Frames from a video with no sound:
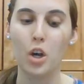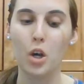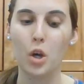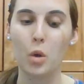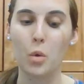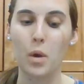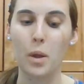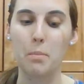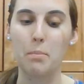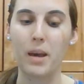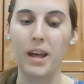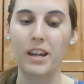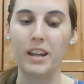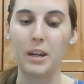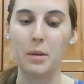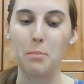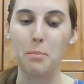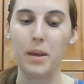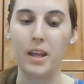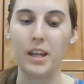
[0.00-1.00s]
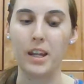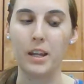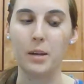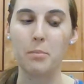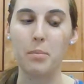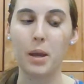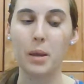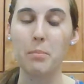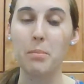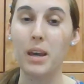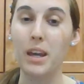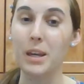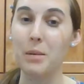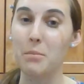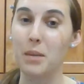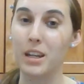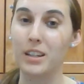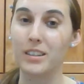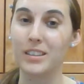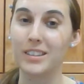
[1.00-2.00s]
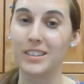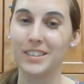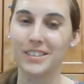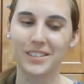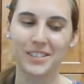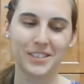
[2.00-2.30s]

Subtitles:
who had been admitted by payment.